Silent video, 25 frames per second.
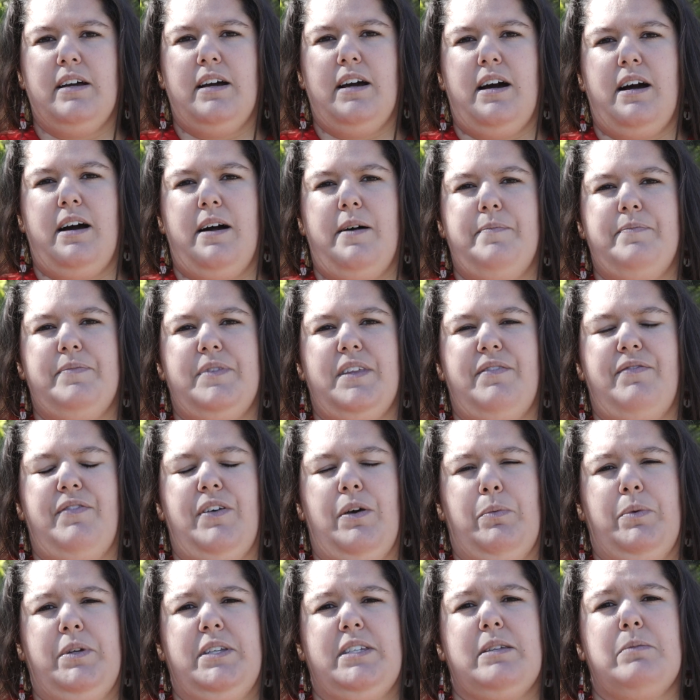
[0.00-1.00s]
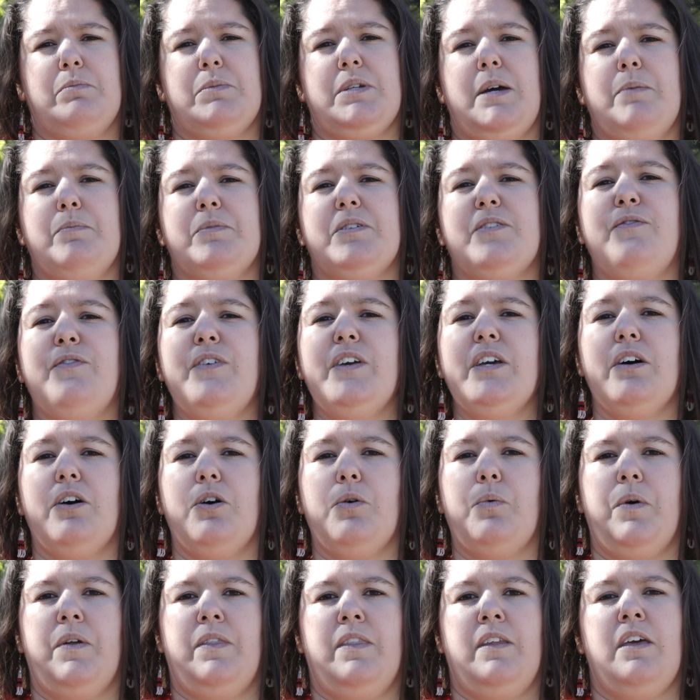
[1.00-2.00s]
that families sometimes
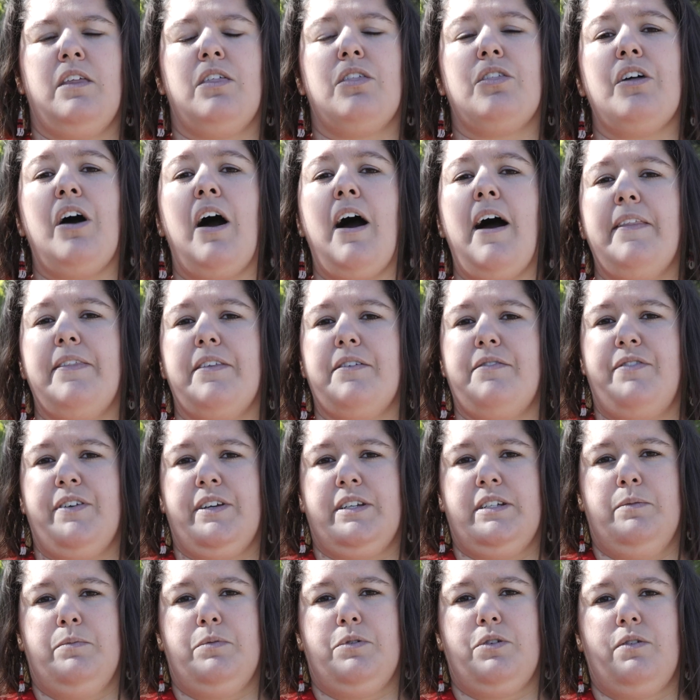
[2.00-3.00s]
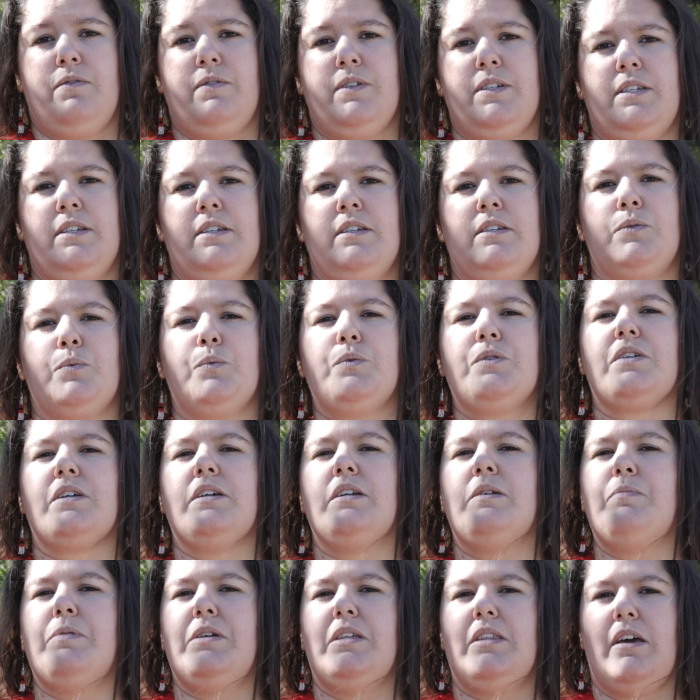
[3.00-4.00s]
feel when they thought that victim services was
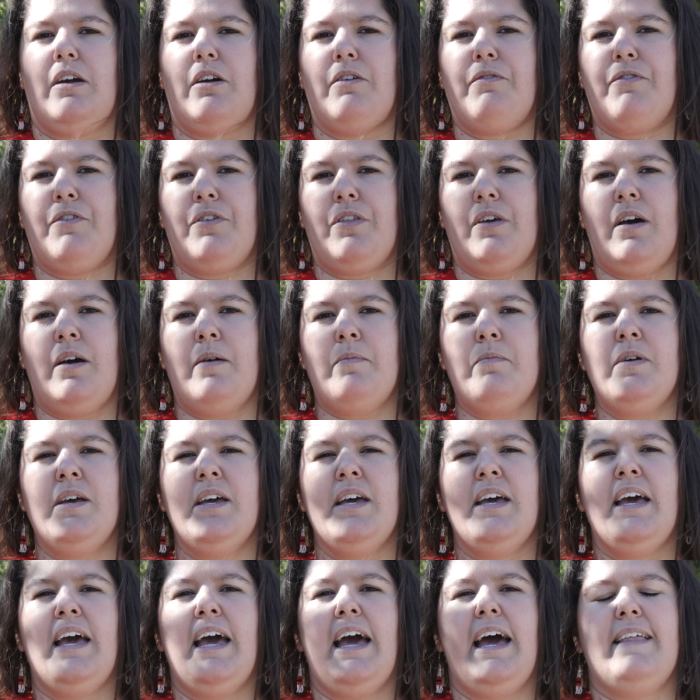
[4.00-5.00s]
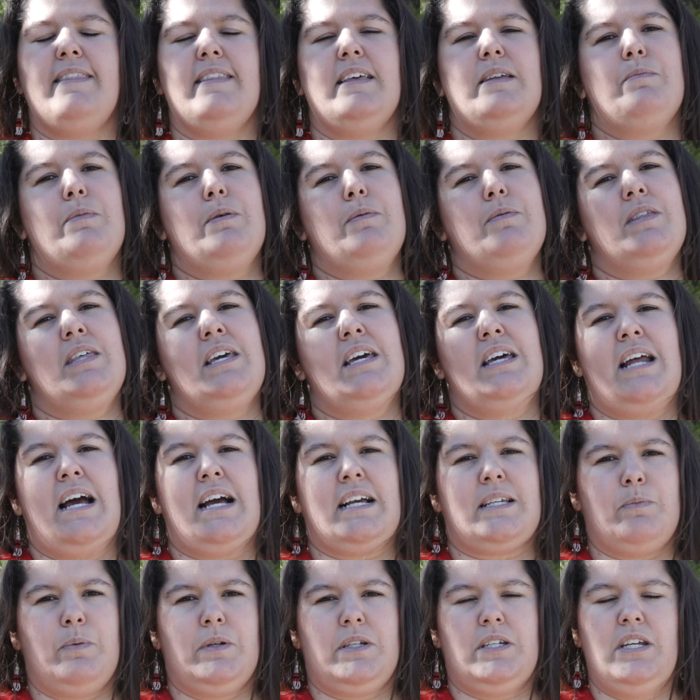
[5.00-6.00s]
going to be there for them, and then maybe they had
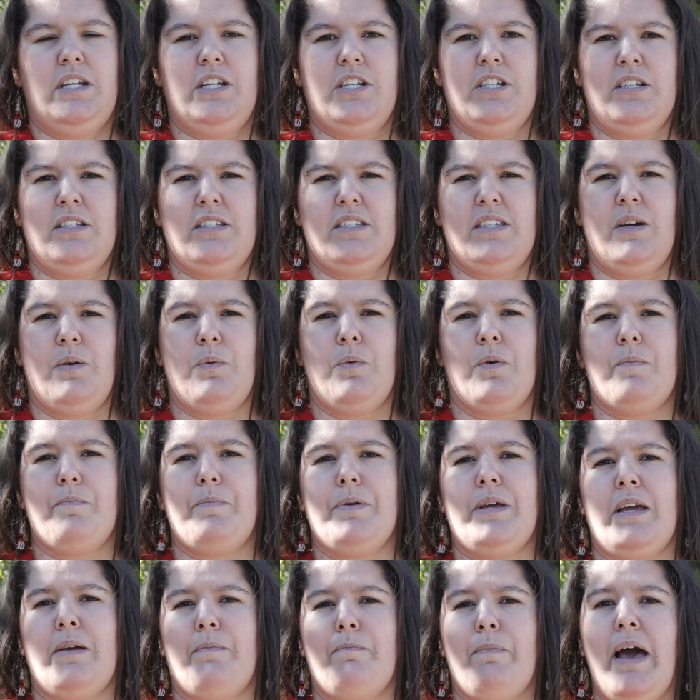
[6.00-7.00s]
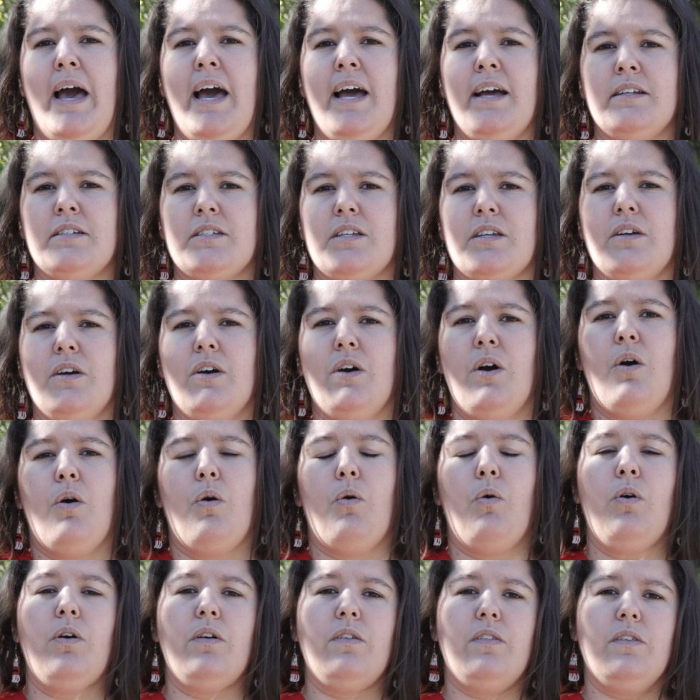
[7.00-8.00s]
expectations that weren't being met,
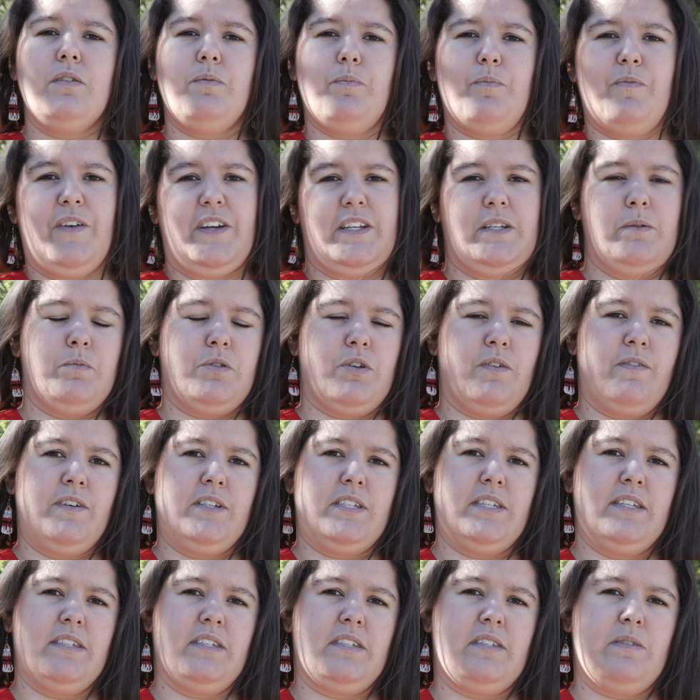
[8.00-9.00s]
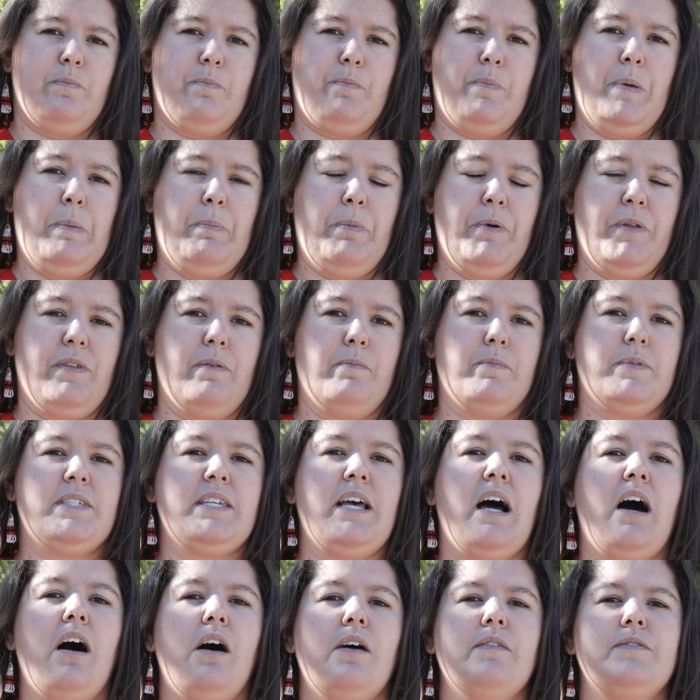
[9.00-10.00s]
or the victim services people
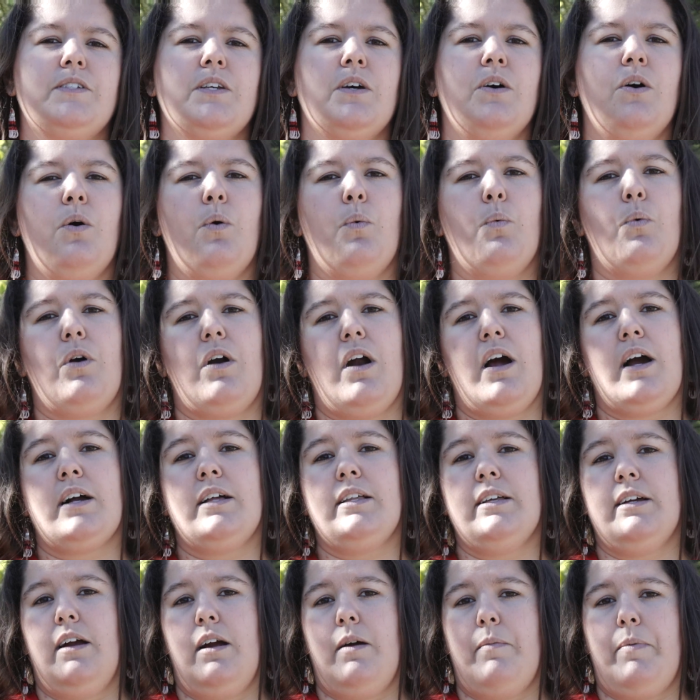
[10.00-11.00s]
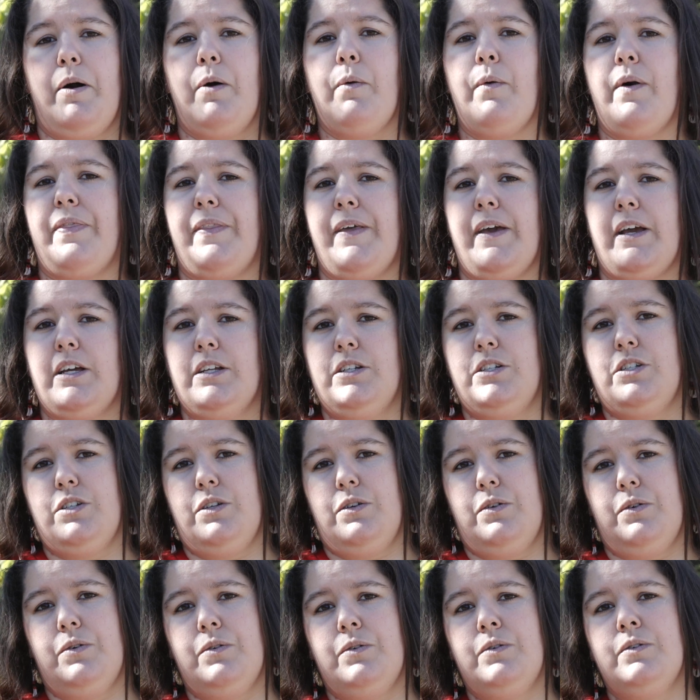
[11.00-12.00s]
themselves were unclear about what they could
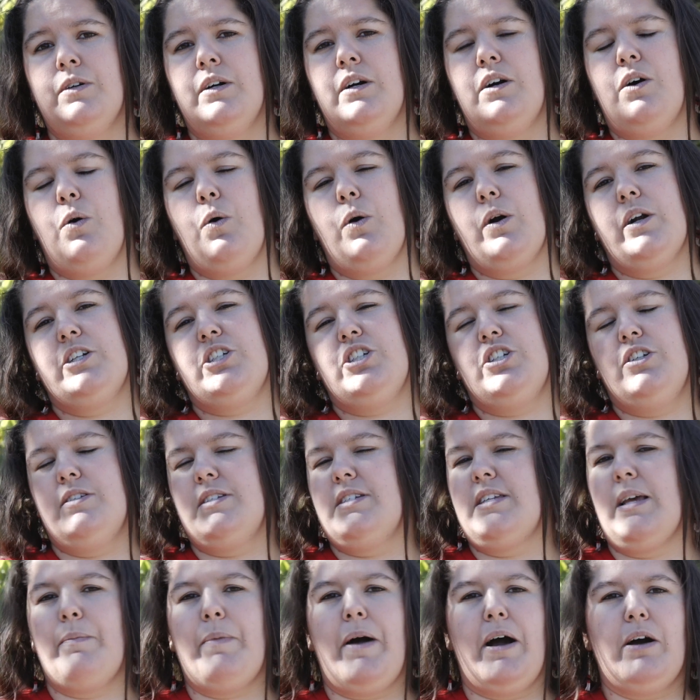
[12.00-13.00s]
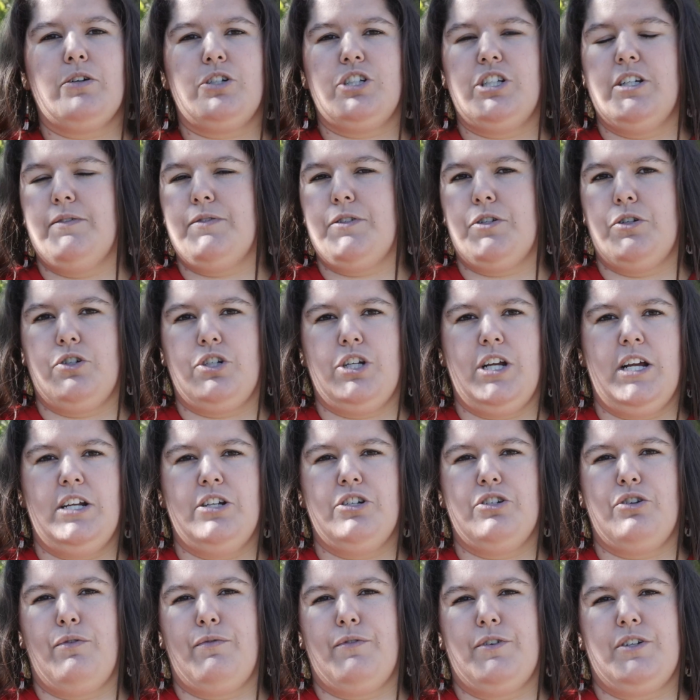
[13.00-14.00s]
do, or it somehow shifts or
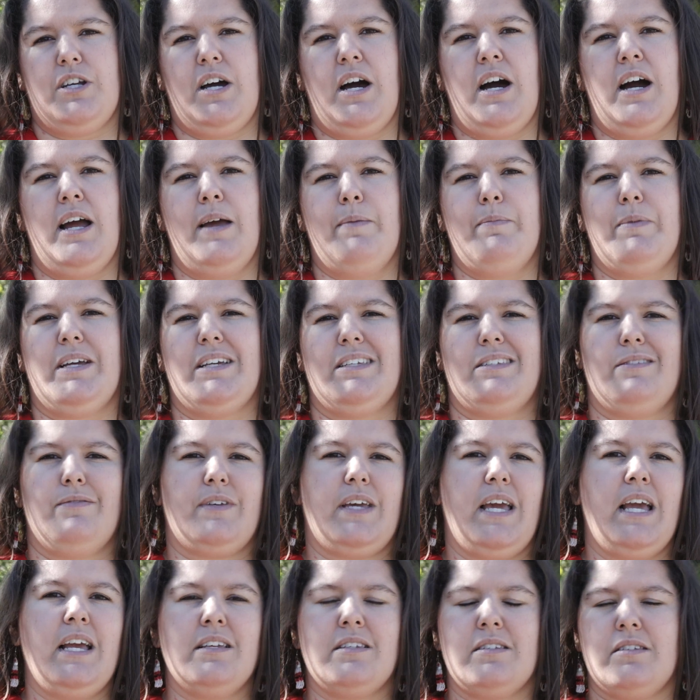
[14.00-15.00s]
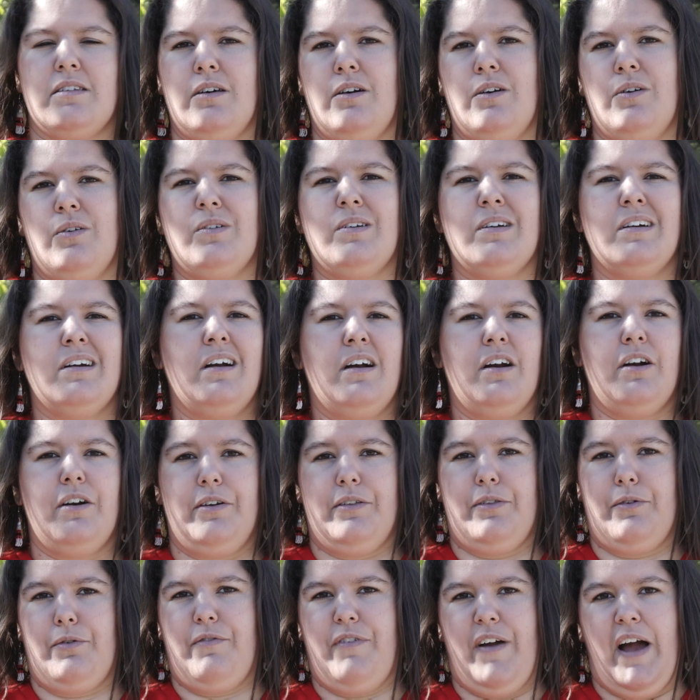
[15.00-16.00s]
change over time because of caseload or
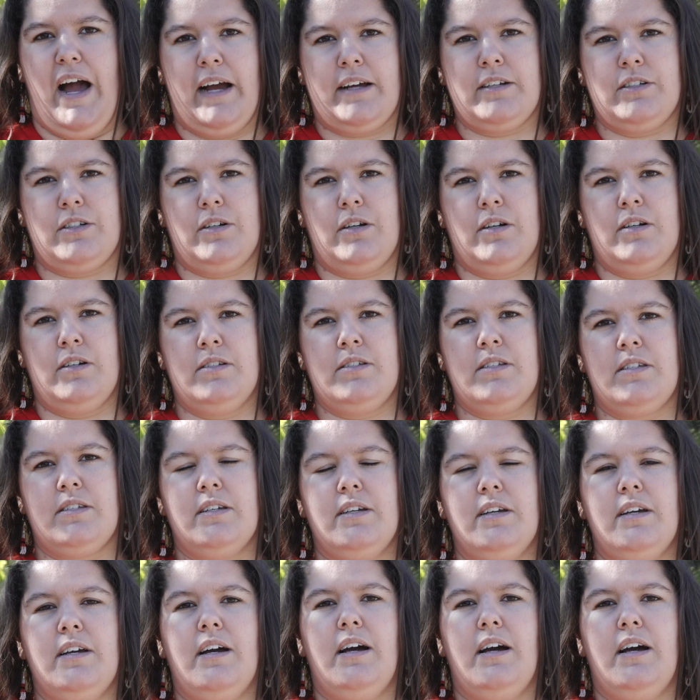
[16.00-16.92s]
other factors.